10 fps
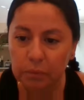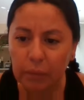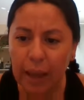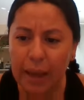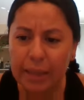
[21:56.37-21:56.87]

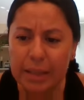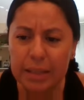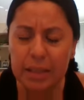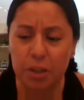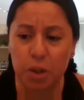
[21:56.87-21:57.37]
And
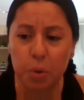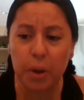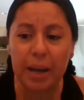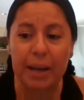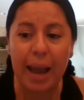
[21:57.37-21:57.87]
this is to
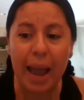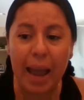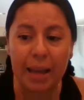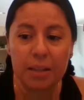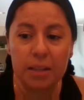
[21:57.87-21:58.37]

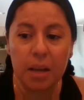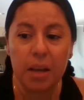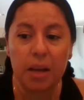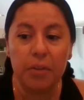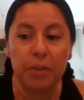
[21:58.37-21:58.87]
enhance
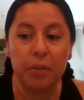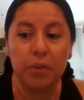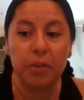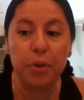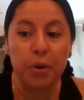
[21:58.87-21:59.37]
the
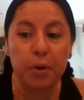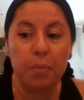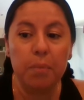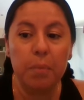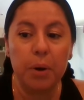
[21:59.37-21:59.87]

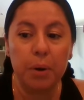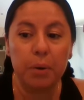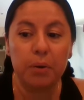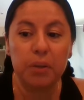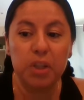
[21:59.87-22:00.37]

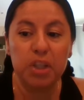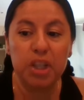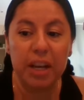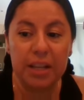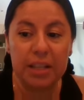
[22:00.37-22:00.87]

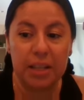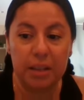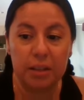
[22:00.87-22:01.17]
thermogenesis,